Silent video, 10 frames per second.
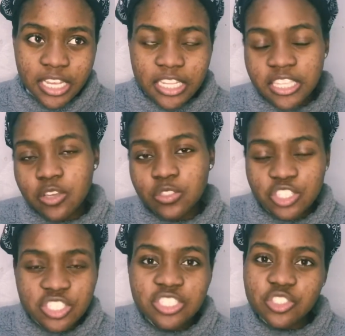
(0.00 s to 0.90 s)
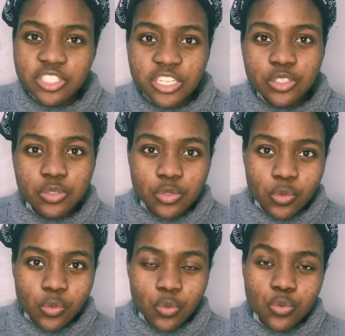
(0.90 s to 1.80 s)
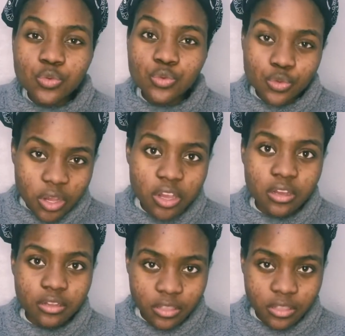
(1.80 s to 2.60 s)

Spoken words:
They'll just need to get to know who you are.